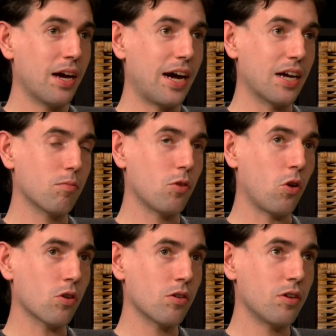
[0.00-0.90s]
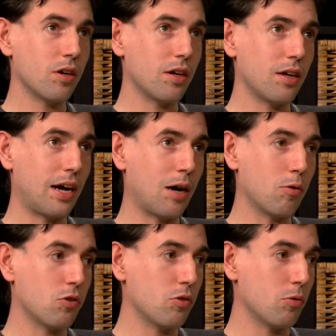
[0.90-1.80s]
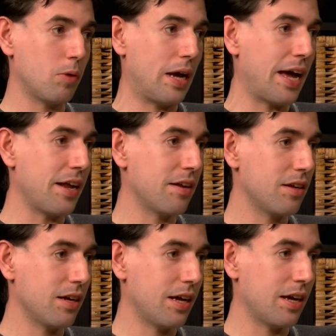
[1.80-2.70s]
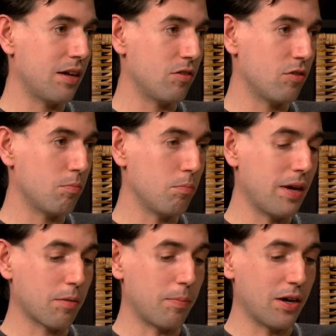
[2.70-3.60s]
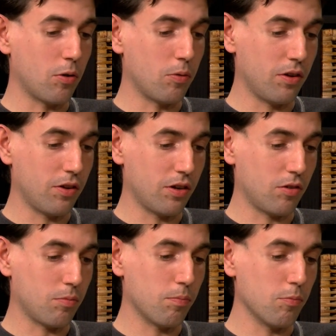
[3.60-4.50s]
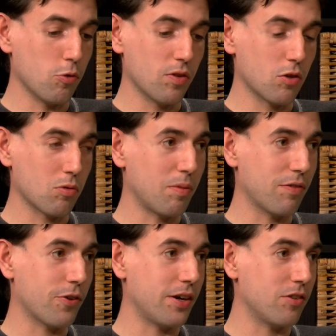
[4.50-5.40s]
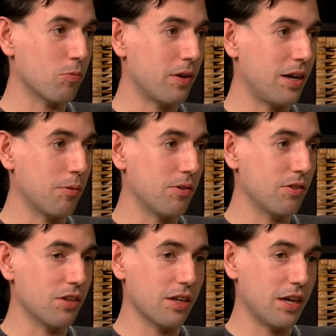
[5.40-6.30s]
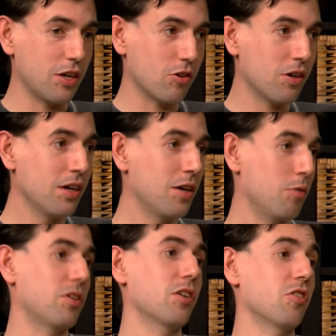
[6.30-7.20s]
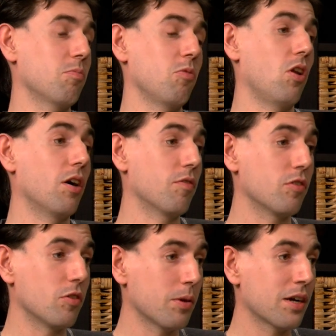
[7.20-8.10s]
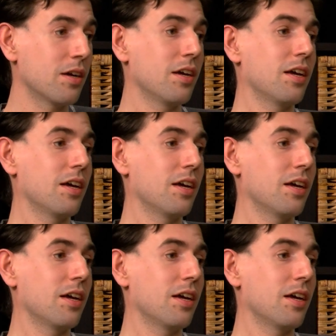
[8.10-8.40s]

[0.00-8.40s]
I learned how to edit and make my own little movies with my friends when I was a teenager, which I just loved doing.